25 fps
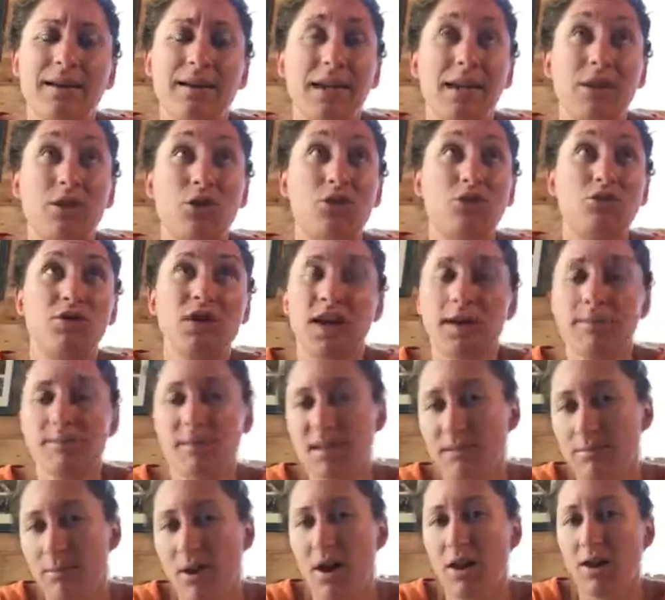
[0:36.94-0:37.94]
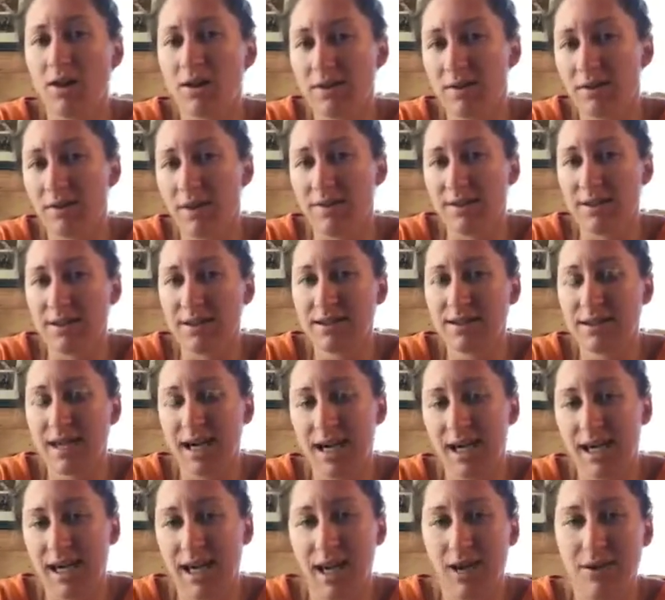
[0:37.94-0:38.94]
like 2 times smaller than this
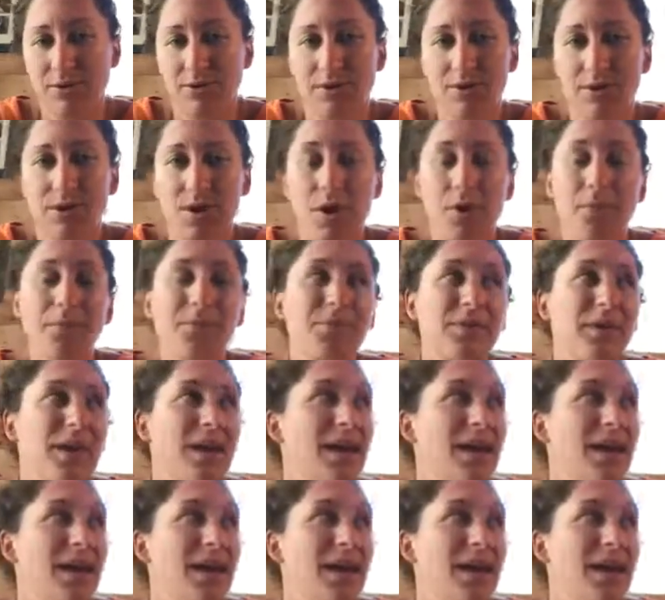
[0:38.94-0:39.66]
tiny house. So,